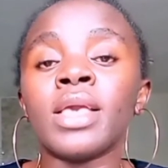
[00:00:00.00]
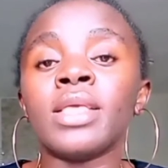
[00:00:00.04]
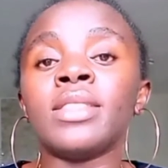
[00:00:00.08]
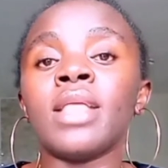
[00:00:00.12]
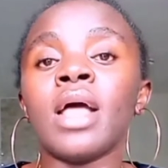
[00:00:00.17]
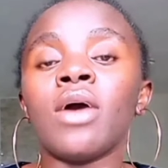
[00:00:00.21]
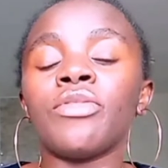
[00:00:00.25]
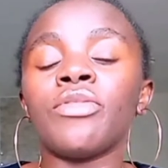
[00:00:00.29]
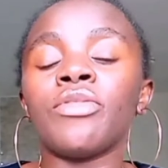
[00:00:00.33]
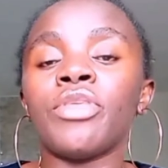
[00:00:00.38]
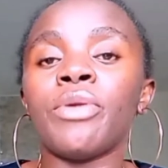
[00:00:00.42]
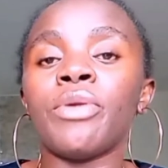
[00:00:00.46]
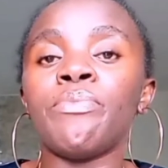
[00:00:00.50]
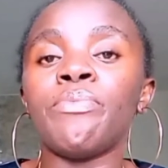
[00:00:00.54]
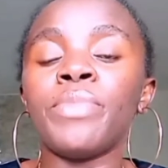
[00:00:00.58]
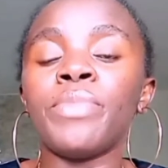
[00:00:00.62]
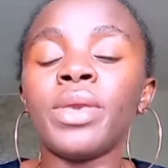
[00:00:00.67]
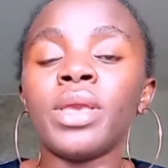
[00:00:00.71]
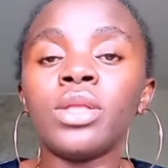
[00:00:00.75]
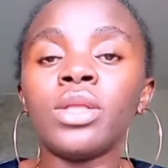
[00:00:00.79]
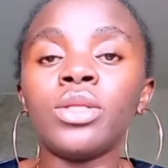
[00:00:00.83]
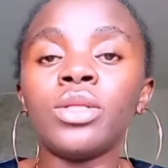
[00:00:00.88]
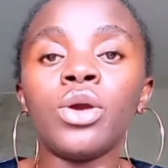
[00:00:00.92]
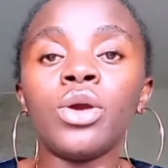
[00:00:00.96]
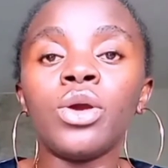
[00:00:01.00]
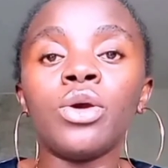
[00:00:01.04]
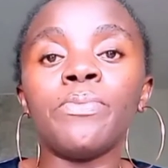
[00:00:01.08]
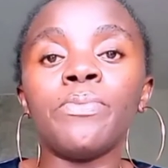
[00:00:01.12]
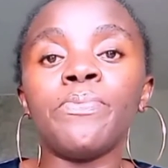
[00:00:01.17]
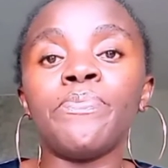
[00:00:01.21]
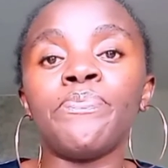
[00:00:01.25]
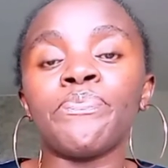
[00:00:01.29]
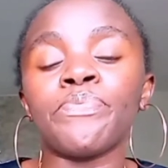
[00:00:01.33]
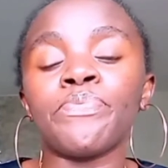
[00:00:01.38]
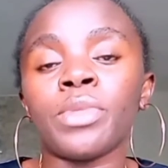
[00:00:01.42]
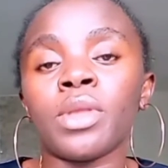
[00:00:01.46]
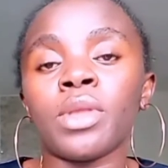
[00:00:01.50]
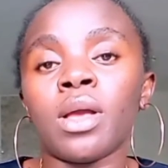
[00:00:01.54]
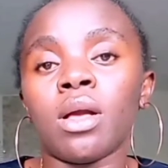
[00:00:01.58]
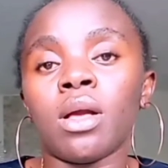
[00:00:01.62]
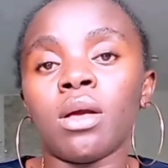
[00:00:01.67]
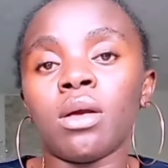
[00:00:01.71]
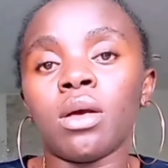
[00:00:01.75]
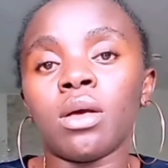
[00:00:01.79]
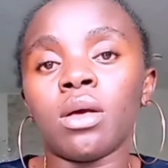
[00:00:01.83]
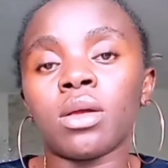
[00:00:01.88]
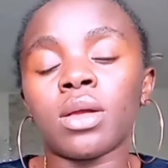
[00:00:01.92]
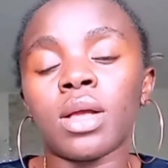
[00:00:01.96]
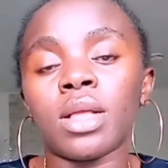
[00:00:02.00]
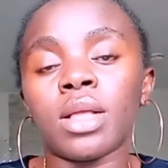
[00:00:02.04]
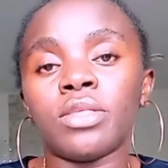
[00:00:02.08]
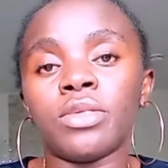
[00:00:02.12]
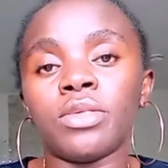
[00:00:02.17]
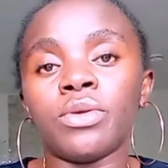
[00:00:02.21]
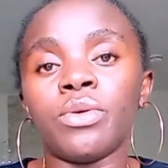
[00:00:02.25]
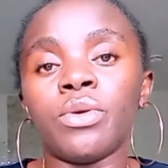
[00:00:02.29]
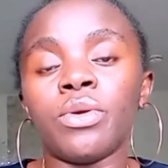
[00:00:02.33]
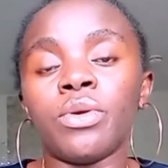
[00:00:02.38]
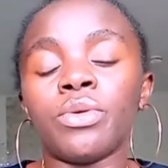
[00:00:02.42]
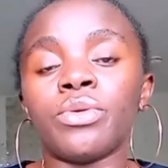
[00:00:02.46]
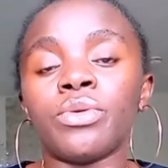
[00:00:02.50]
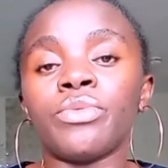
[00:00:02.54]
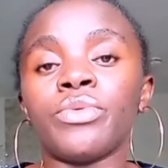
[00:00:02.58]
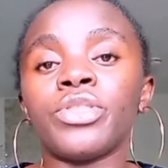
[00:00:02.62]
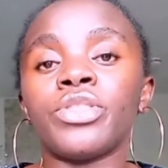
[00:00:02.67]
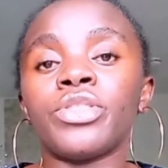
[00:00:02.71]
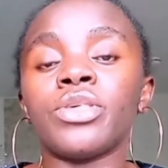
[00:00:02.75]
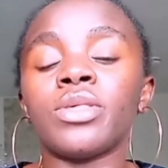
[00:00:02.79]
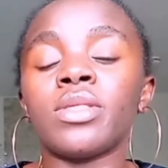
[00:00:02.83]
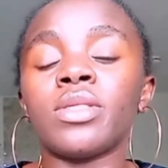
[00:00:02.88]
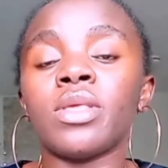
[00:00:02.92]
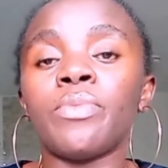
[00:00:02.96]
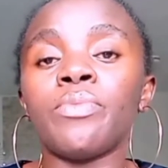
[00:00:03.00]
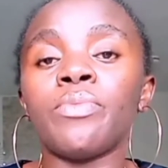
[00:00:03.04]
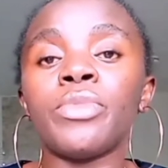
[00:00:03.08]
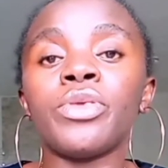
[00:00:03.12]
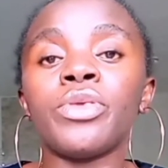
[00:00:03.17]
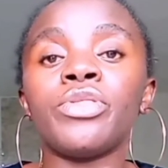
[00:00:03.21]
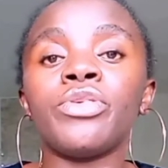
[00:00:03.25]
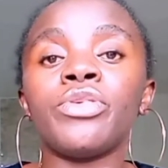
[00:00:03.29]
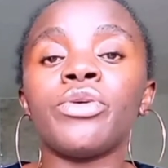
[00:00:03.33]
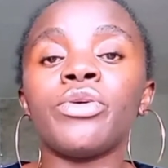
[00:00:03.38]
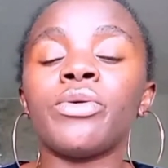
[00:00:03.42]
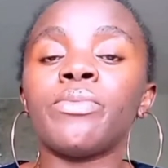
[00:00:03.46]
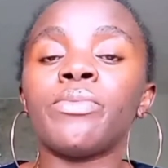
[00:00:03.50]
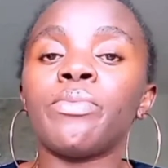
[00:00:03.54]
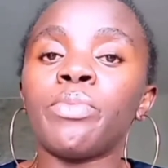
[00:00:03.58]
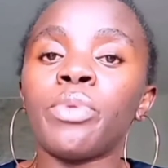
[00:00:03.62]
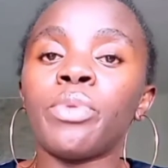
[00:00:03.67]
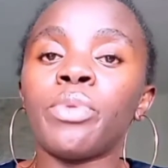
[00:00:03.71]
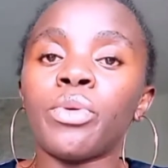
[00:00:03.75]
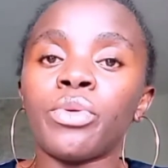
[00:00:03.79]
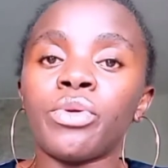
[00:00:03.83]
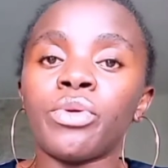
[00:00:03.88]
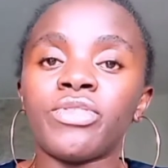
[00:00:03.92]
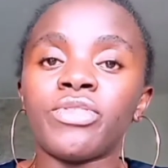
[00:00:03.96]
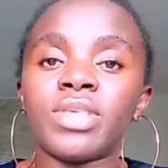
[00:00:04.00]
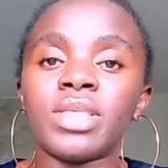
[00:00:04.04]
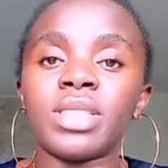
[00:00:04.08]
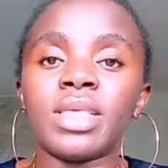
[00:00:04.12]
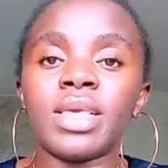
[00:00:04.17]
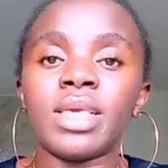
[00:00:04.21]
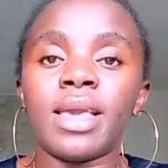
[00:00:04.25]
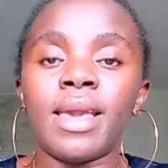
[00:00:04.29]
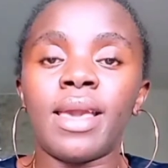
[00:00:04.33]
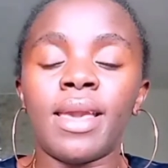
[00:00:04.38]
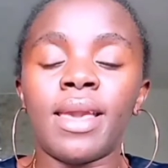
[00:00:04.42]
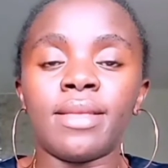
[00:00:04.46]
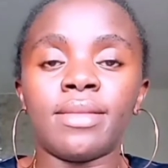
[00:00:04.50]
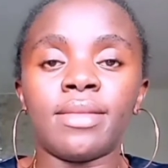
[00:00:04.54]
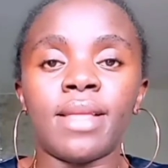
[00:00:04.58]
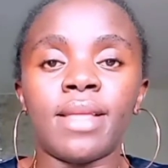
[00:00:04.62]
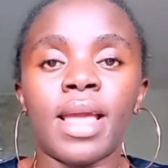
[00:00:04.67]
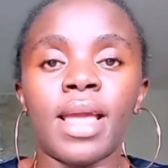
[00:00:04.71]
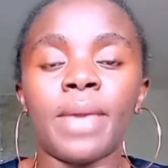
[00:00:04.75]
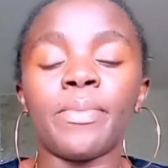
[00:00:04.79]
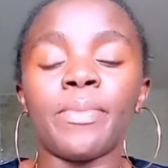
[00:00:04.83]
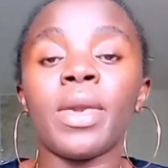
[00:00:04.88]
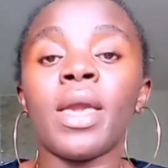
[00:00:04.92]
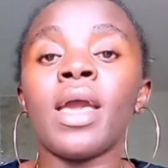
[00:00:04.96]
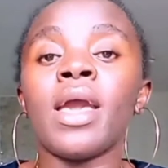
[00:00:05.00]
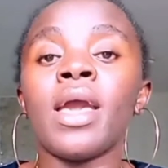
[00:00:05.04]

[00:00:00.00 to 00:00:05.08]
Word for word: now the medium uh, category, which is a medium porosity hair type.